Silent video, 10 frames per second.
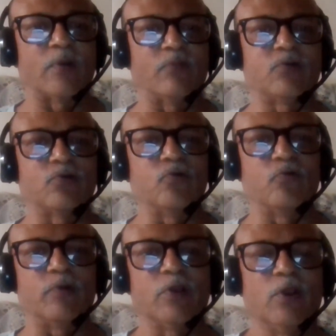something to
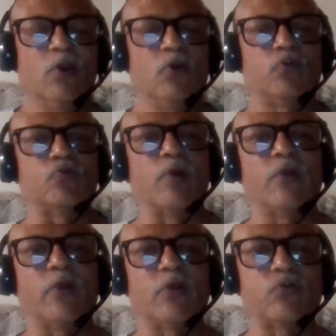do with
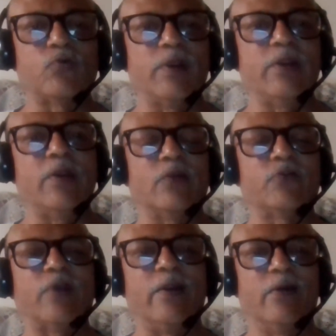sewage,
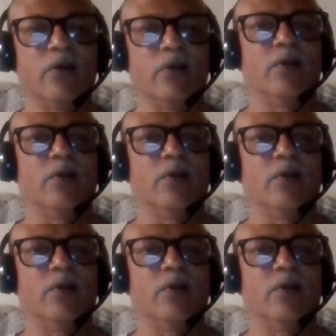S-U-E-Z.